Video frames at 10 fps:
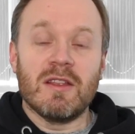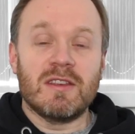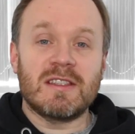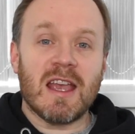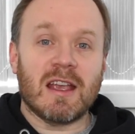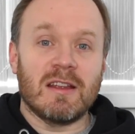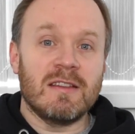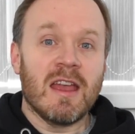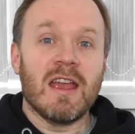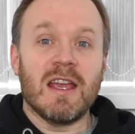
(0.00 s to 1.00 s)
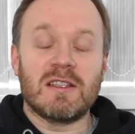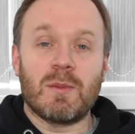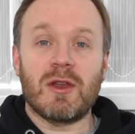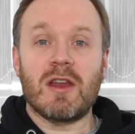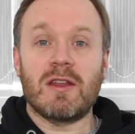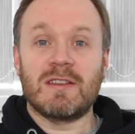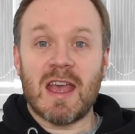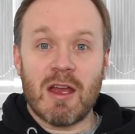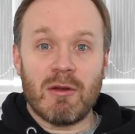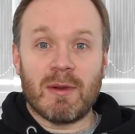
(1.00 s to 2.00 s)
The second is to put it onto
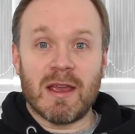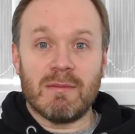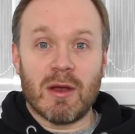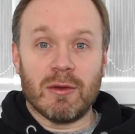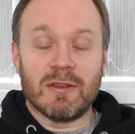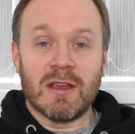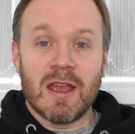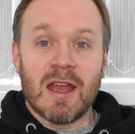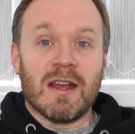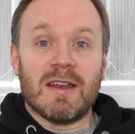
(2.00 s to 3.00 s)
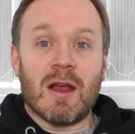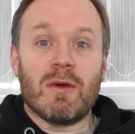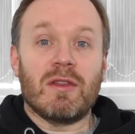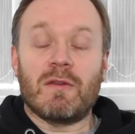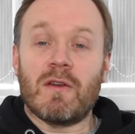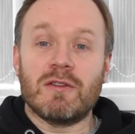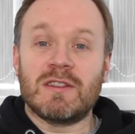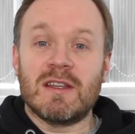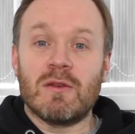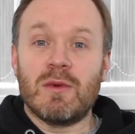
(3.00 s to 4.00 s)
aeroplane mode. Now, the phone's
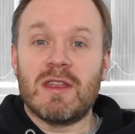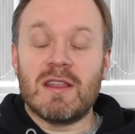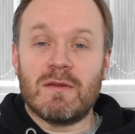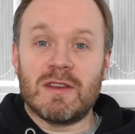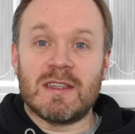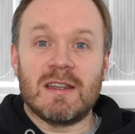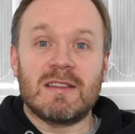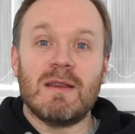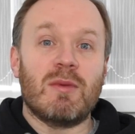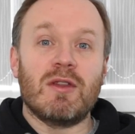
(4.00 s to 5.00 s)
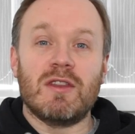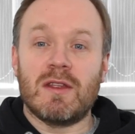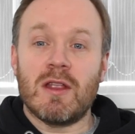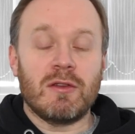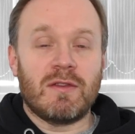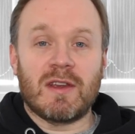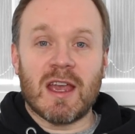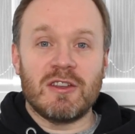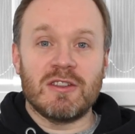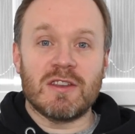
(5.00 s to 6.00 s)
still within the vicinity, but the
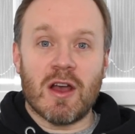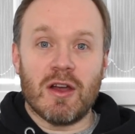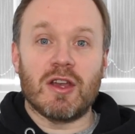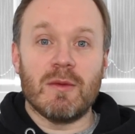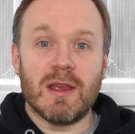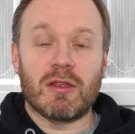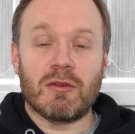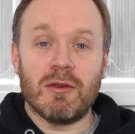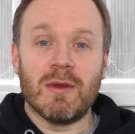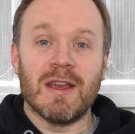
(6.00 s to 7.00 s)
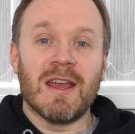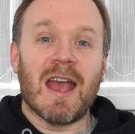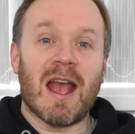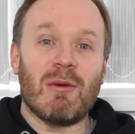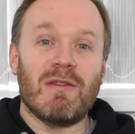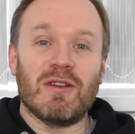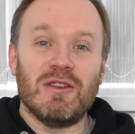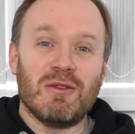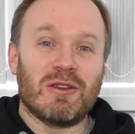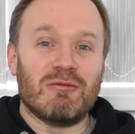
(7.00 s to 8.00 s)
notifications aren't coming through. However,
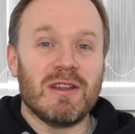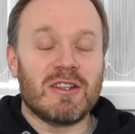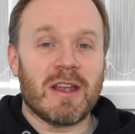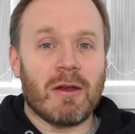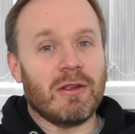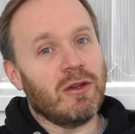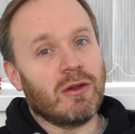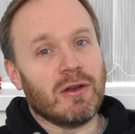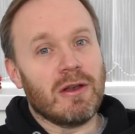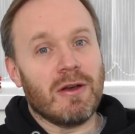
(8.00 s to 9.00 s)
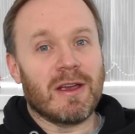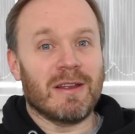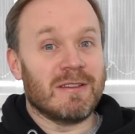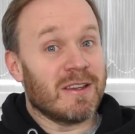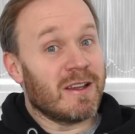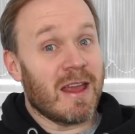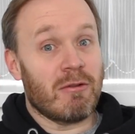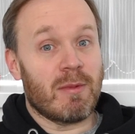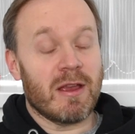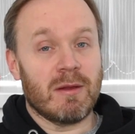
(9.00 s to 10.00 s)
you could reach out and you could look and turn
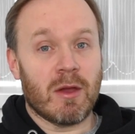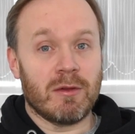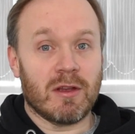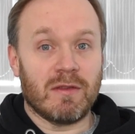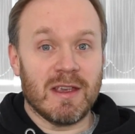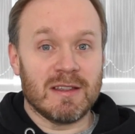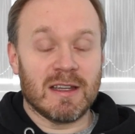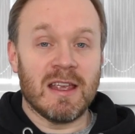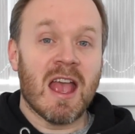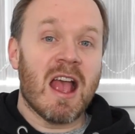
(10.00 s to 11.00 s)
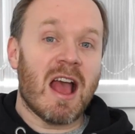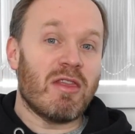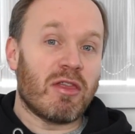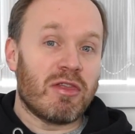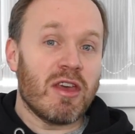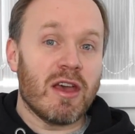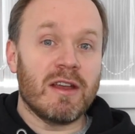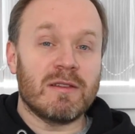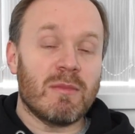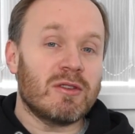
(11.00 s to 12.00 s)
aeroplane mode off easily. And the
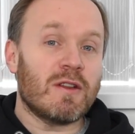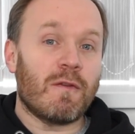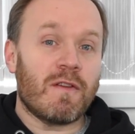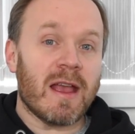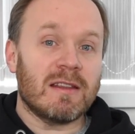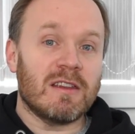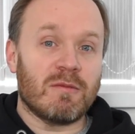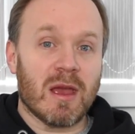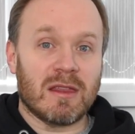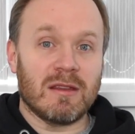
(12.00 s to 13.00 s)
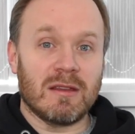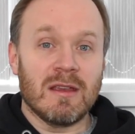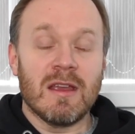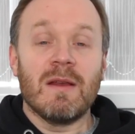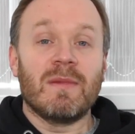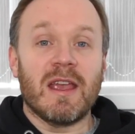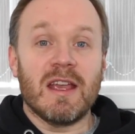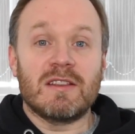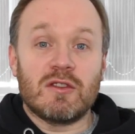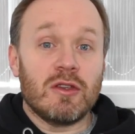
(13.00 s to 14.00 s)
third and most effective method
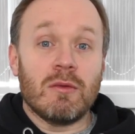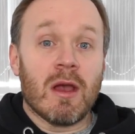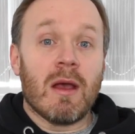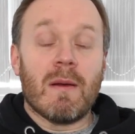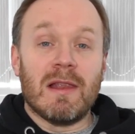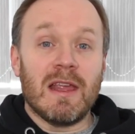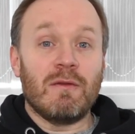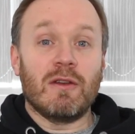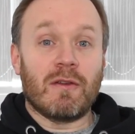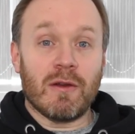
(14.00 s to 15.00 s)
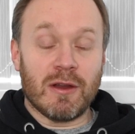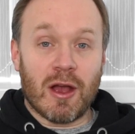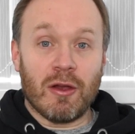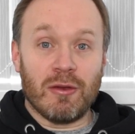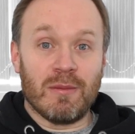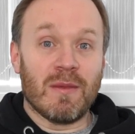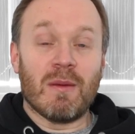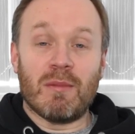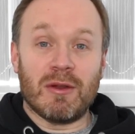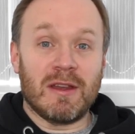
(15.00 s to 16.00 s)
is to leave your phone at home,
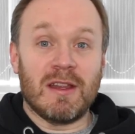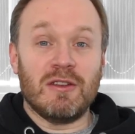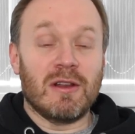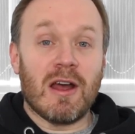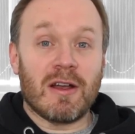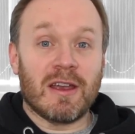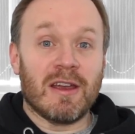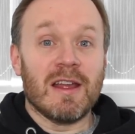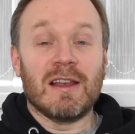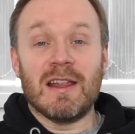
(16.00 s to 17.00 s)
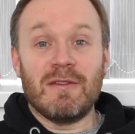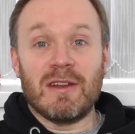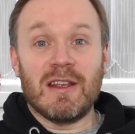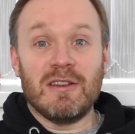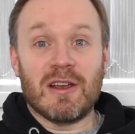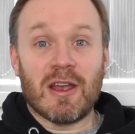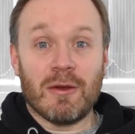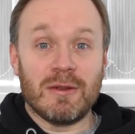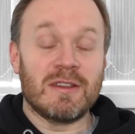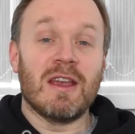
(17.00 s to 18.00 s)
put it in your locker, leave it in your
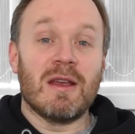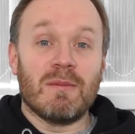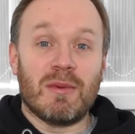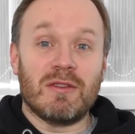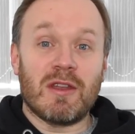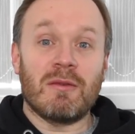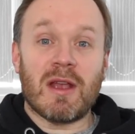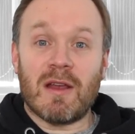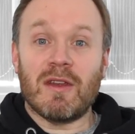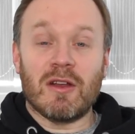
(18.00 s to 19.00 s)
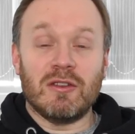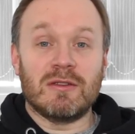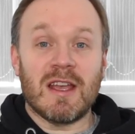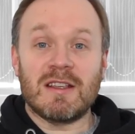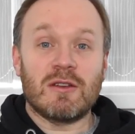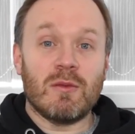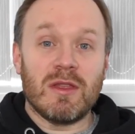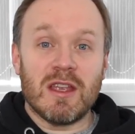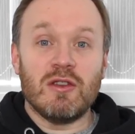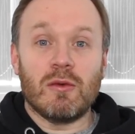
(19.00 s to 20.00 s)
coat, but don't have it on your desk or
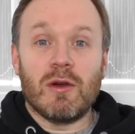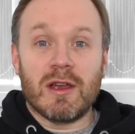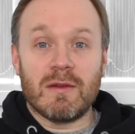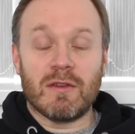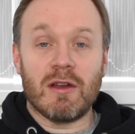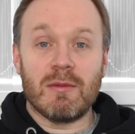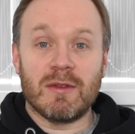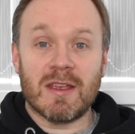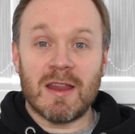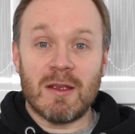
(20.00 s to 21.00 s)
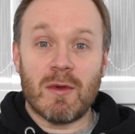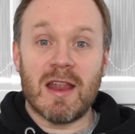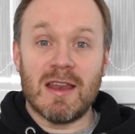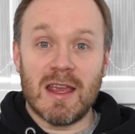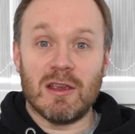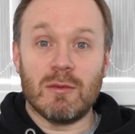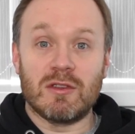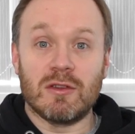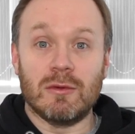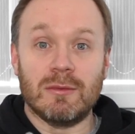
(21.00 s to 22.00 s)
within your work environment anywhere near you
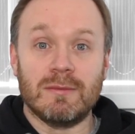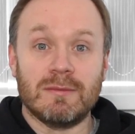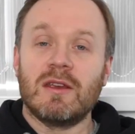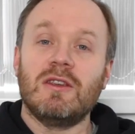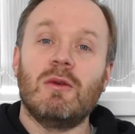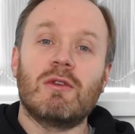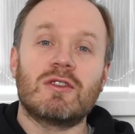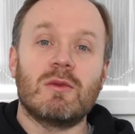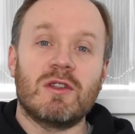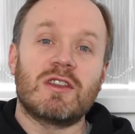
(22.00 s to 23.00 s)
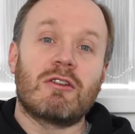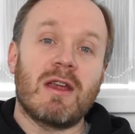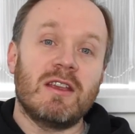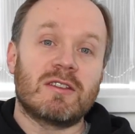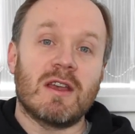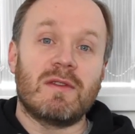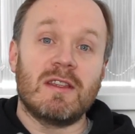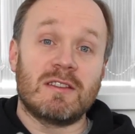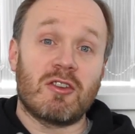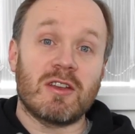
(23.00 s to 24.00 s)
at all. You also want to create yourself a
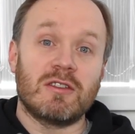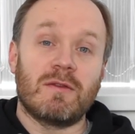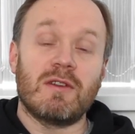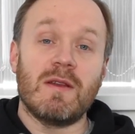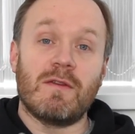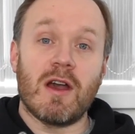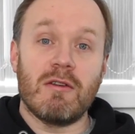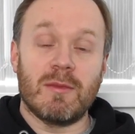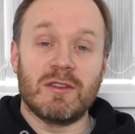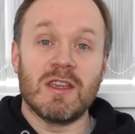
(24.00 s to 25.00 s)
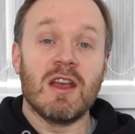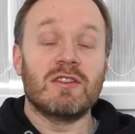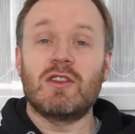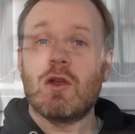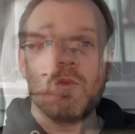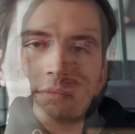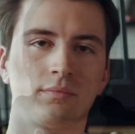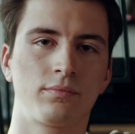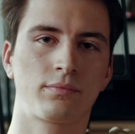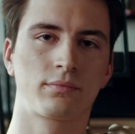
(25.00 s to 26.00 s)
distraction-free environment, so don't
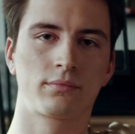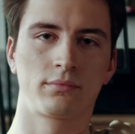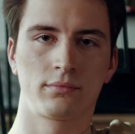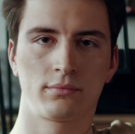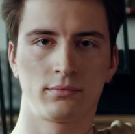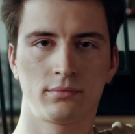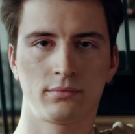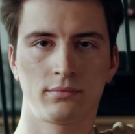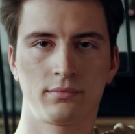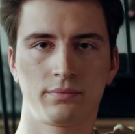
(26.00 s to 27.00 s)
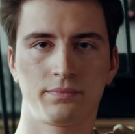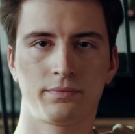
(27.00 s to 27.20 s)
work in the same room as your TV.